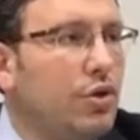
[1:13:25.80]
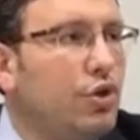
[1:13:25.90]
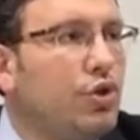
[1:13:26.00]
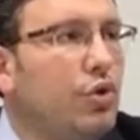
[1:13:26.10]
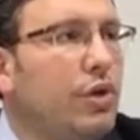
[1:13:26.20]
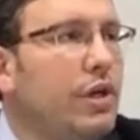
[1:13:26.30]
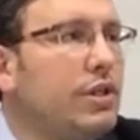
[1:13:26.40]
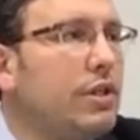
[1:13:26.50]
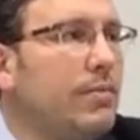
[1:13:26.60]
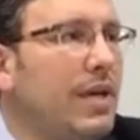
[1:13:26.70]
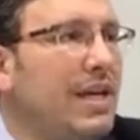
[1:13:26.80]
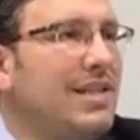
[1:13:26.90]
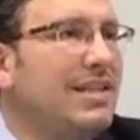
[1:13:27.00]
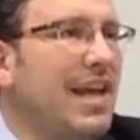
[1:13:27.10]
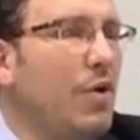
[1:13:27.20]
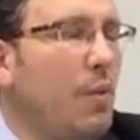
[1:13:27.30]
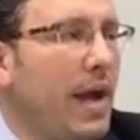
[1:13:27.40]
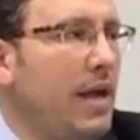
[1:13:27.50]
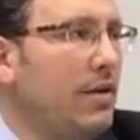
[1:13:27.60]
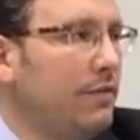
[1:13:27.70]
Judaism is a
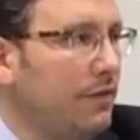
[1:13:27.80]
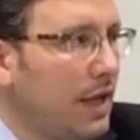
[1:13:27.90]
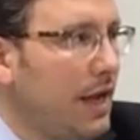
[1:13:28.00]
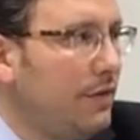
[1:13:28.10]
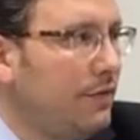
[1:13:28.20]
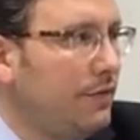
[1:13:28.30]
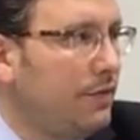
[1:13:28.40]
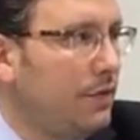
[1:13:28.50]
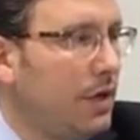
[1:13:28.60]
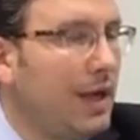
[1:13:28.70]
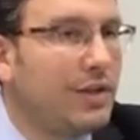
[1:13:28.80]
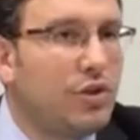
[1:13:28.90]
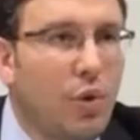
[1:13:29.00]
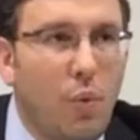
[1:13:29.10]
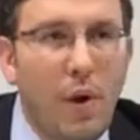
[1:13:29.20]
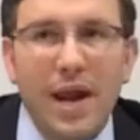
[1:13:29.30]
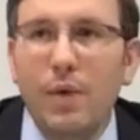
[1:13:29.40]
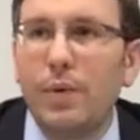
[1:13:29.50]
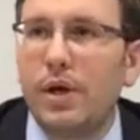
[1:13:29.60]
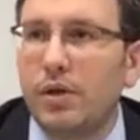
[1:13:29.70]
way of life. It's the way
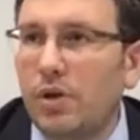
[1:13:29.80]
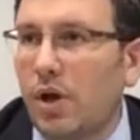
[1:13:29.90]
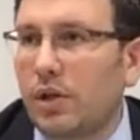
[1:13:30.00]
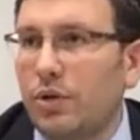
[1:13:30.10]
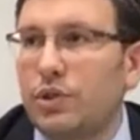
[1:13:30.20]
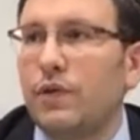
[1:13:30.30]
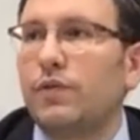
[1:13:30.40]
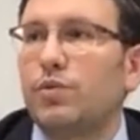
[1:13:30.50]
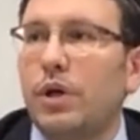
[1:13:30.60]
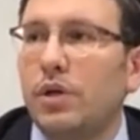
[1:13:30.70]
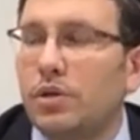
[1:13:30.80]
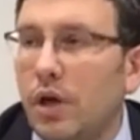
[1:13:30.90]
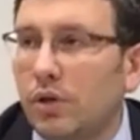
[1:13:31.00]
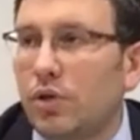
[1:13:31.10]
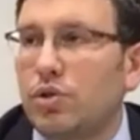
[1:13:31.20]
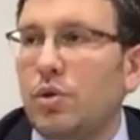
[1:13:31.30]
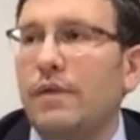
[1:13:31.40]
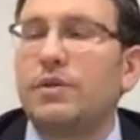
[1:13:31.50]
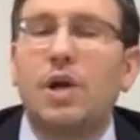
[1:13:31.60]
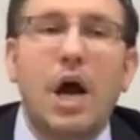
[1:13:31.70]
we conduct ourselves. We conduct
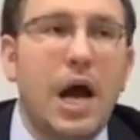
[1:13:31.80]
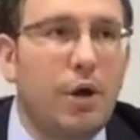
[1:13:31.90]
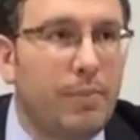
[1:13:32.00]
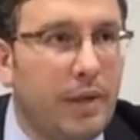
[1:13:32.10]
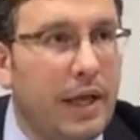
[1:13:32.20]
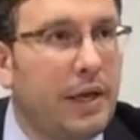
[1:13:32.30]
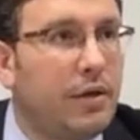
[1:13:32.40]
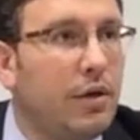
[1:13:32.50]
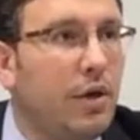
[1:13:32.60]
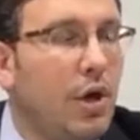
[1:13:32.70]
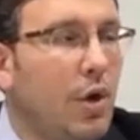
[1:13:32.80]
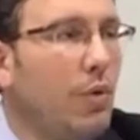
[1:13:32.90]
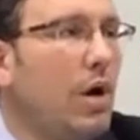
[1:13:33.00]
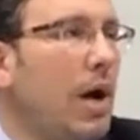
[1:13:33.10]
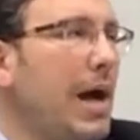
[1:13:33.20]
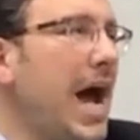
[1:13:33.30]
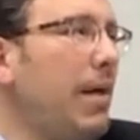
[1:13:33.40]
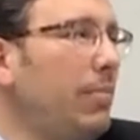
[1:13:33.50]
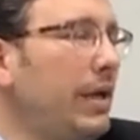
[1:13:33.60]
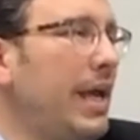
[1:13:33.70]
ourselves on a higher plane. We're
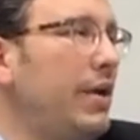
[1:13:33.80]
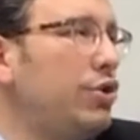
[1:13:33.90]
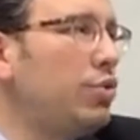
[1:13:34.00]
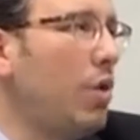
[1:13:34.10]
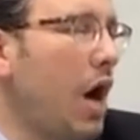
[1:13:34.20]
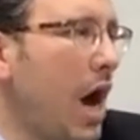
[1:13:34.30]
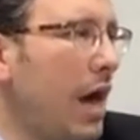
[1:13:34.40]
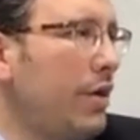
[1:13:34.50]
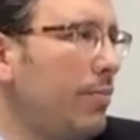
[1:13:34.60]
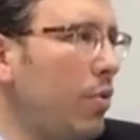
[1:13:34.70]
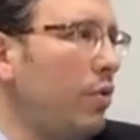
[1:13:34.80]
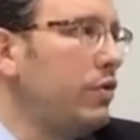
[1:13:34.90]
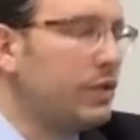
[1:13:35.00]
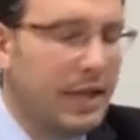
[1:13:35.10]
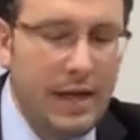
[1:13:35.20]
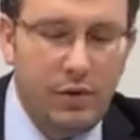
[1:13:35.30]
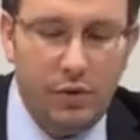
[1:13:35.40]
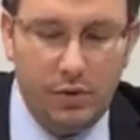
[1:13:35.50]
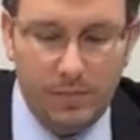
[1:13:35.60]
obligated to a higher moral standard.